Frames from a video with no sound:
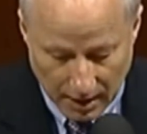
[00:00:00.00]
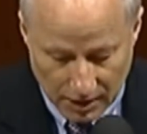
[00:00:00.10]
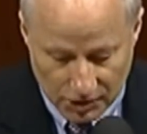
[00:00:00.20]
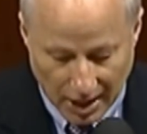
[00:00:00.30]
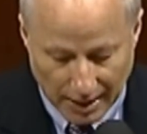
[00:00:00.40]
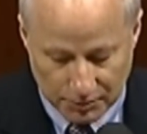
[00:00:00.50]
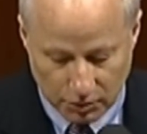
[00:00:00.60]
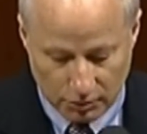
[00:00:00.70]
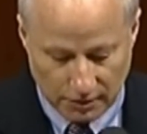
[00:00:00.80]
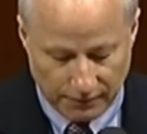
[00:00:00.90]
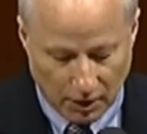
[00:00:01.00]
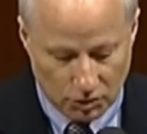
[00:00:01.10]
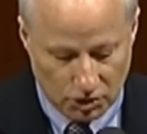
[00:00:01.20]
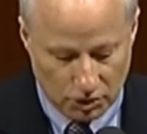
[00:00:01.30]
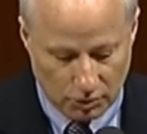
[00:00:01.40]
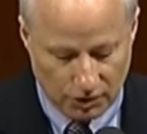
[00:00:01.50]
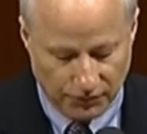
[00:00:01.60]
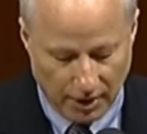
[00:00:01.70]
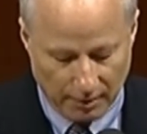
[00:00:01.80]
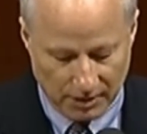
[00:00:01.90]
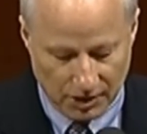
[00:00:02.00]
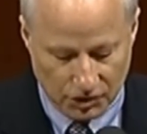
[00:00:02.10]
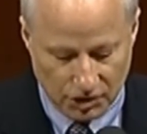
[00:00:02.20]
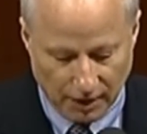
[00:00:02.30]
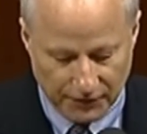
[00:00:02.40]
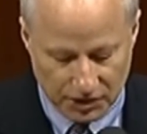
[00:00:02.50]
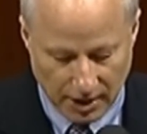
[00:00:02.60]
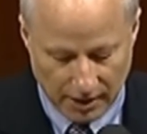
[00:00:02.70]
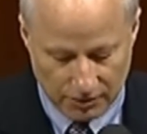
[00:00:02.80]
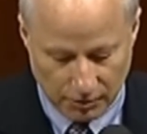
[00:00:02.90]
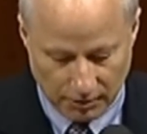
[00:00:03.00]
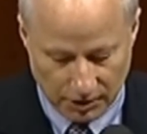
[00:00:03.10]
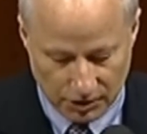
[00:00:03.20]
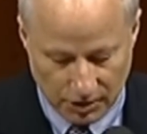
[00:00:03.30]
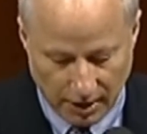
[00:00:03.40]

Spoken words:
His absolute devotion to his family, his selfless attitude, and his